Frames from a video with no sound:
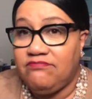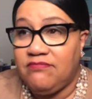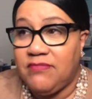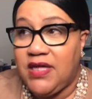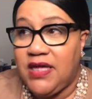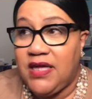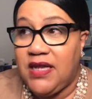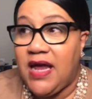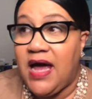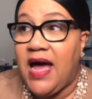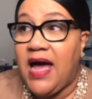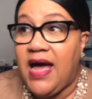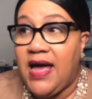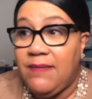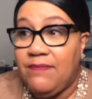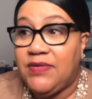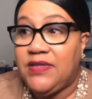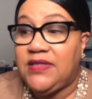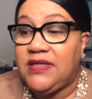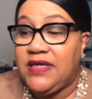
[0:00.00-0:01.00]
And I
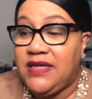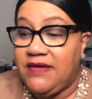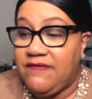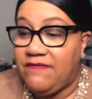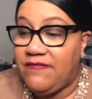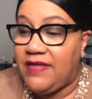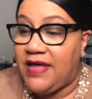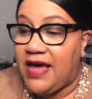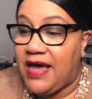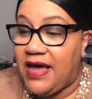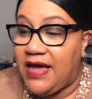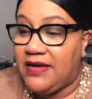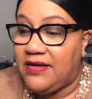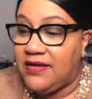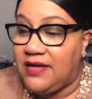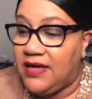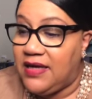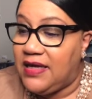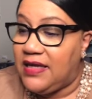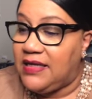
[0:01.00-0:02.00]
believe that
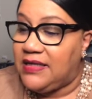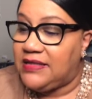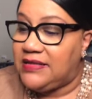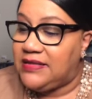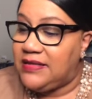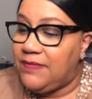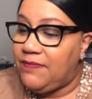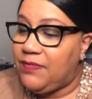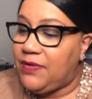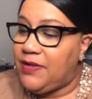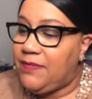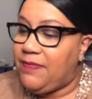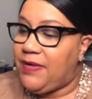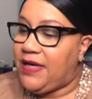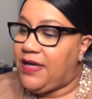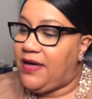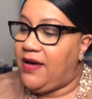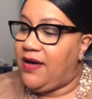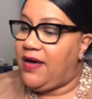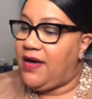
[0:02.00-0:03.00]
simply
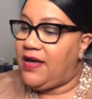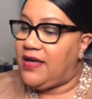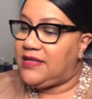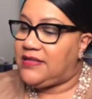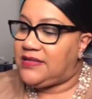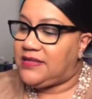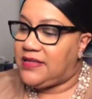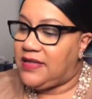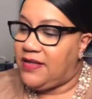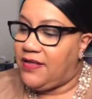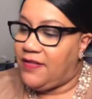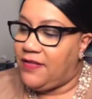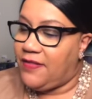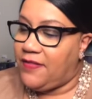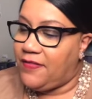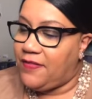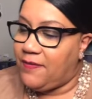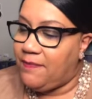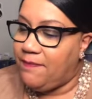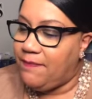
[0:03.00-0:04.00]
because
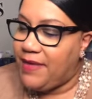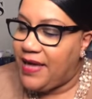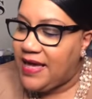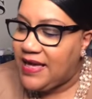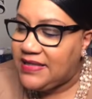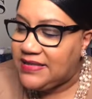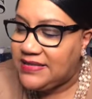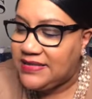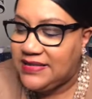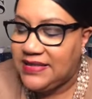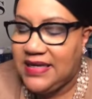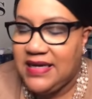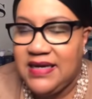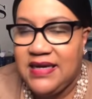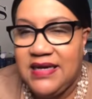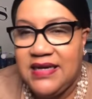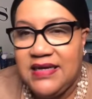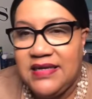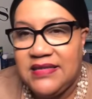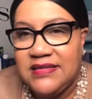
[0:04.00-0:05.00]
the best
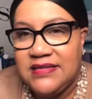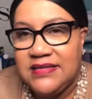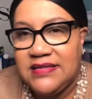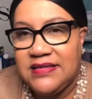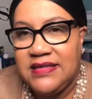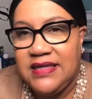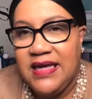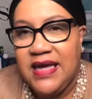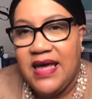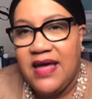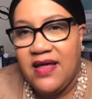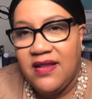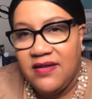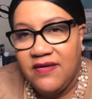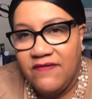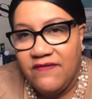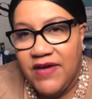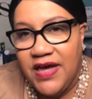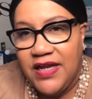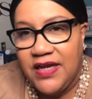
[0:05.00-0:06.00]
is the
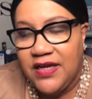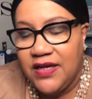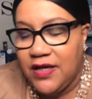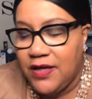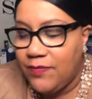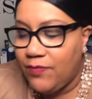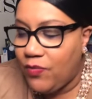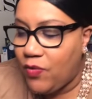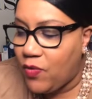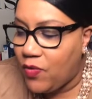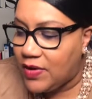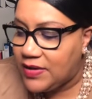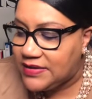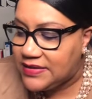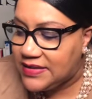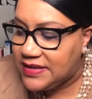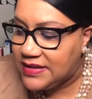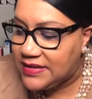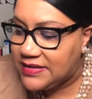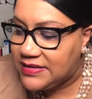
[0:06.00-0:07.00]
elevated
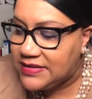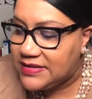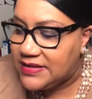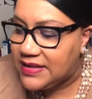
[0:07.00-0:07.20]
importance